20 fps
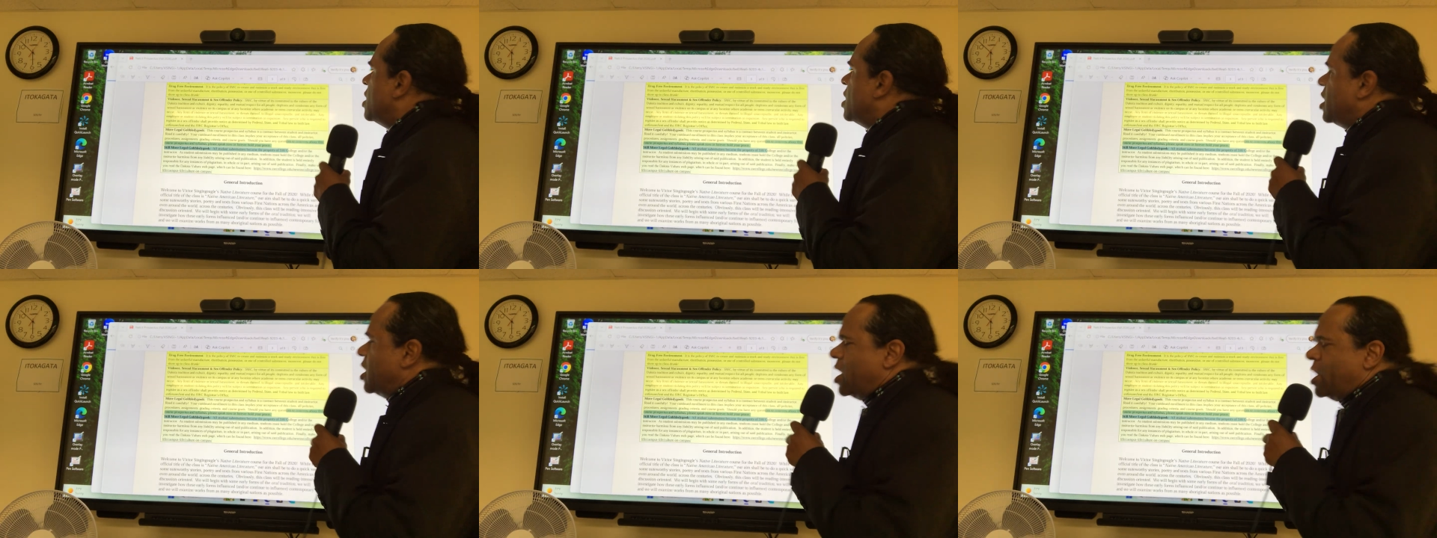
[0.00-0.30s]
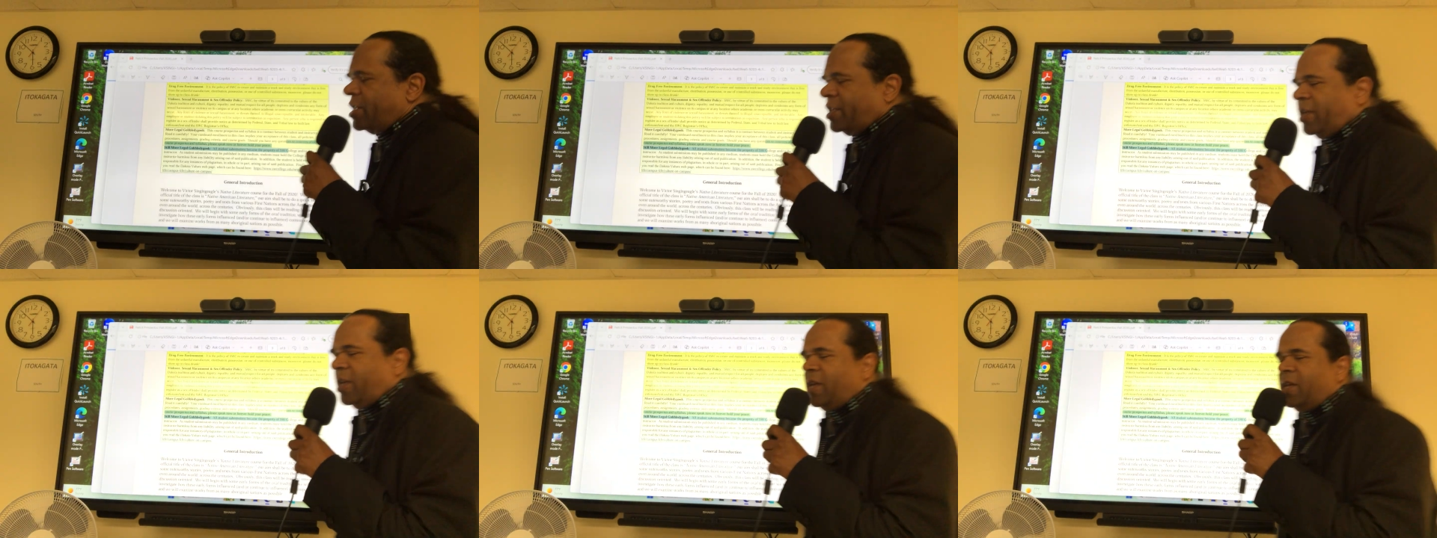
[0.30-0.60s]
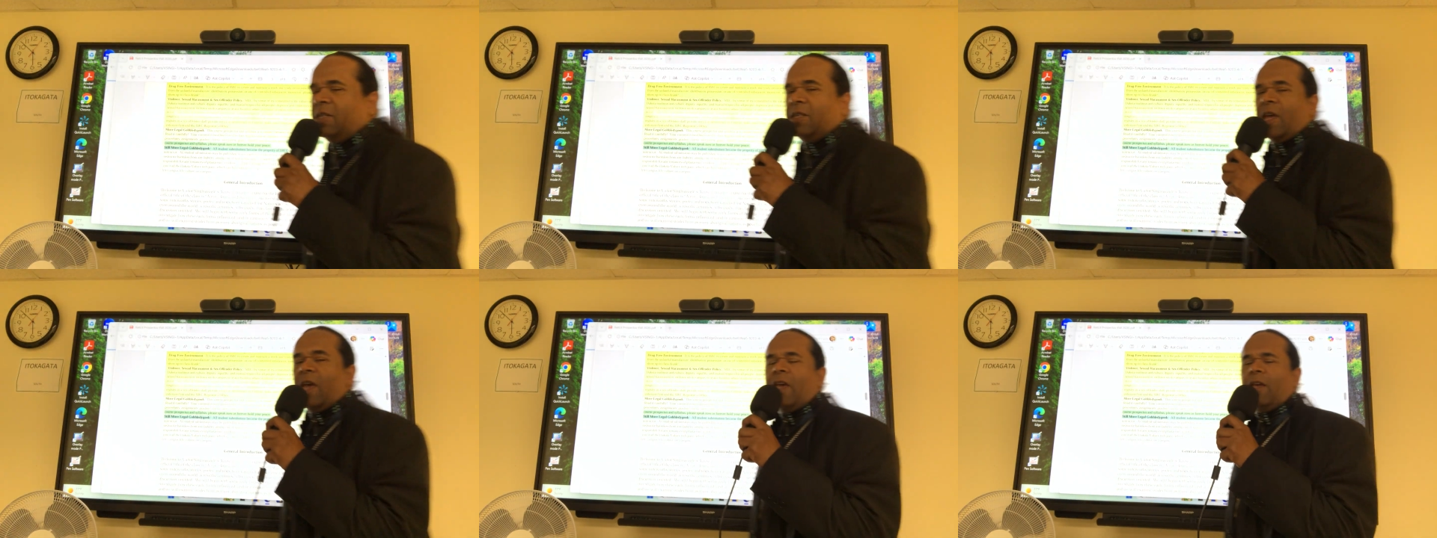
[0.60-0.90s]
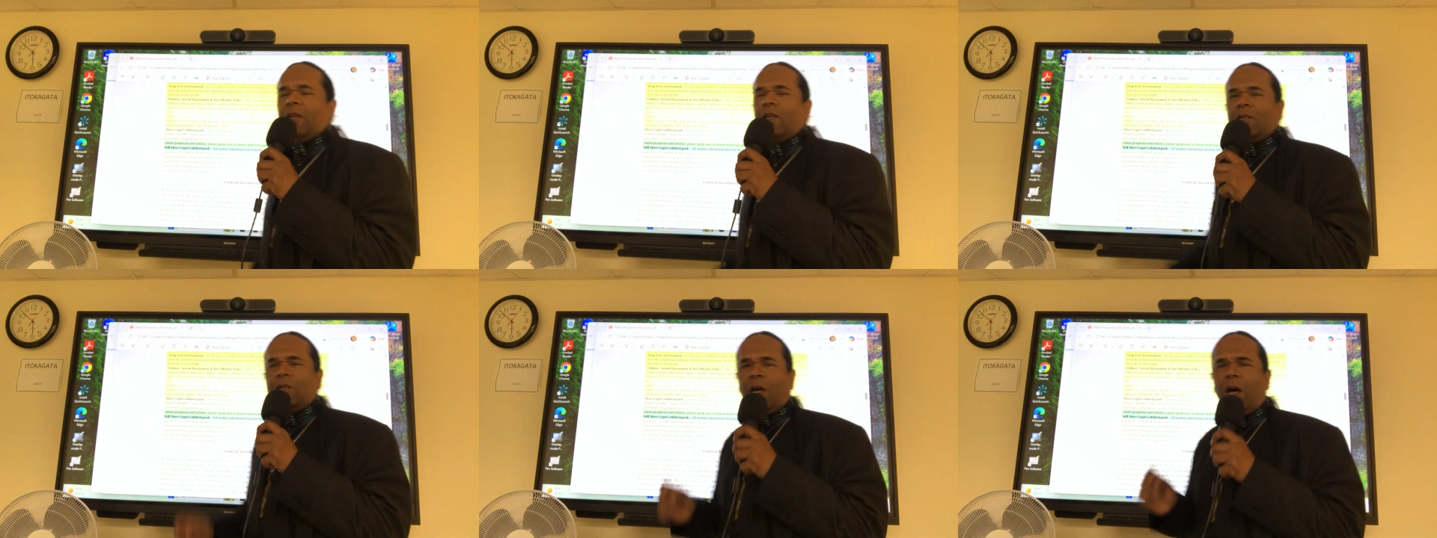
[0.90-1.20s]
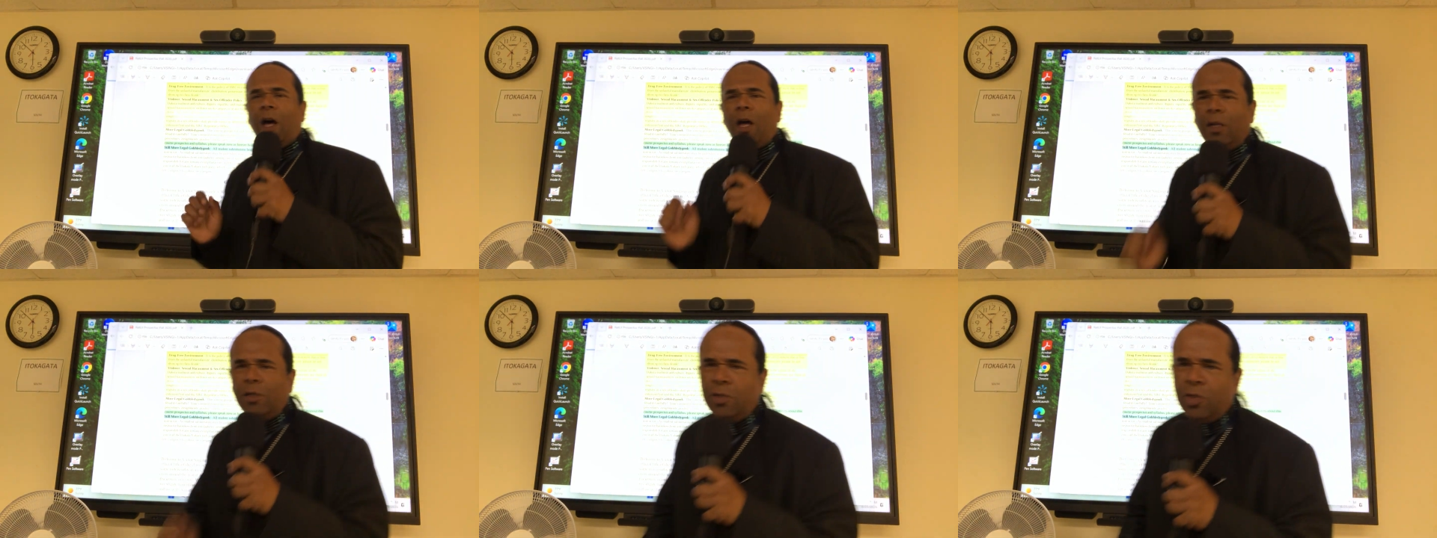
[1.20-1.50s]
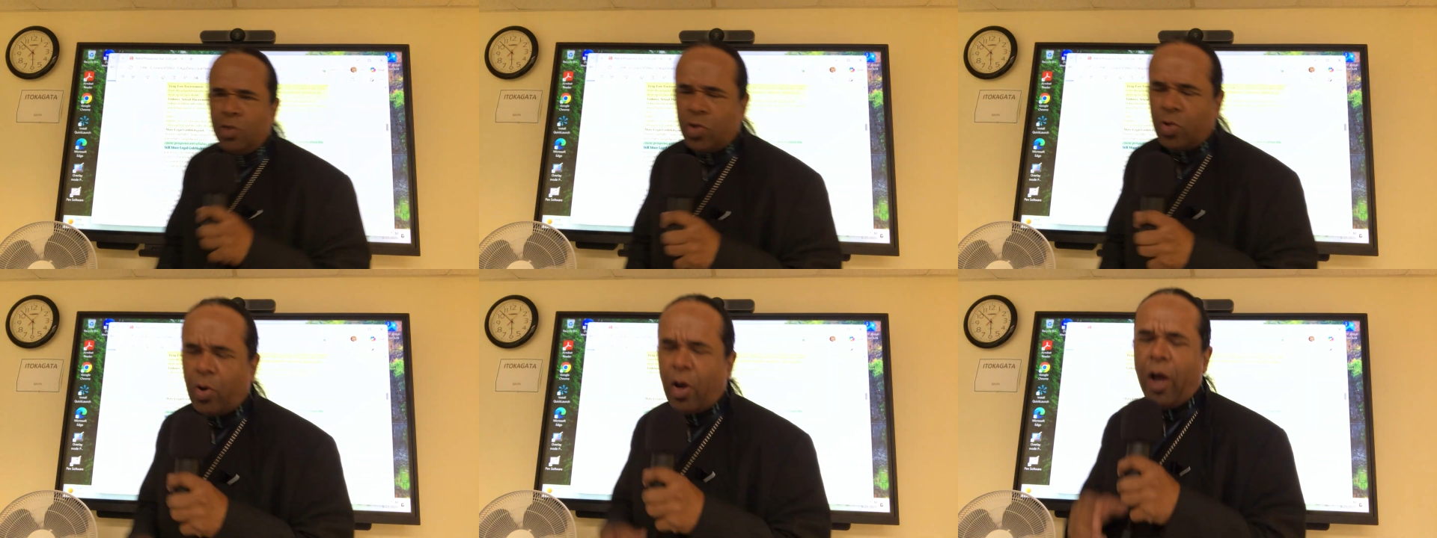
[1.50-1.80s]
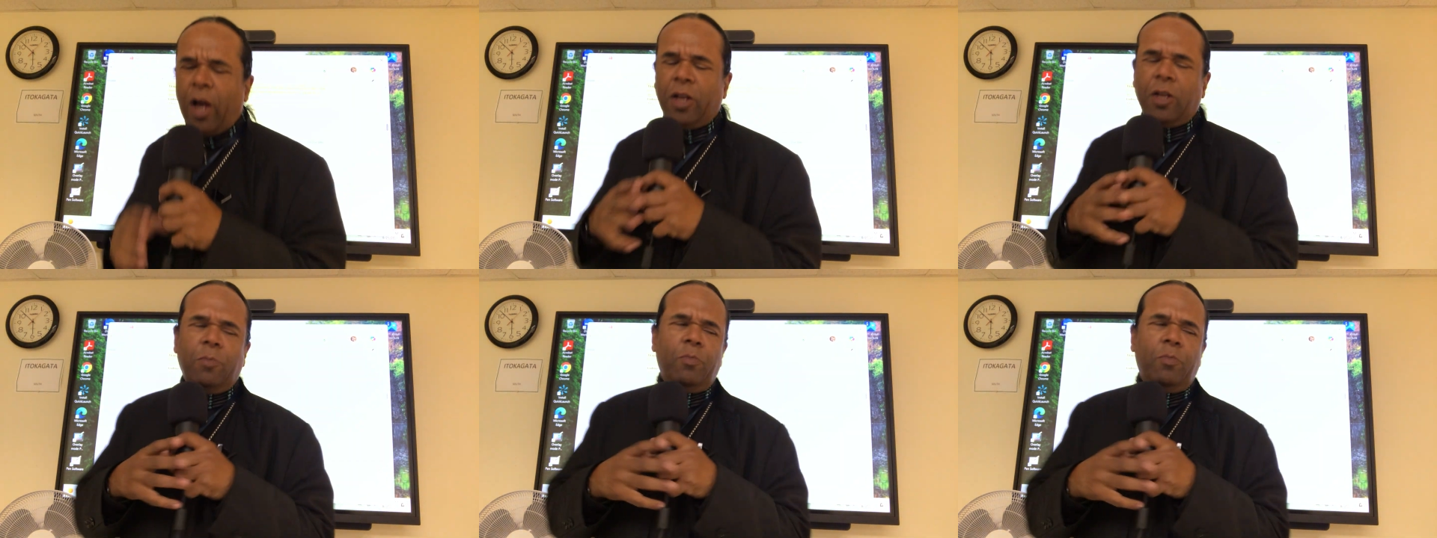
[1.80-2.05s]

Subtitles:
It is a contract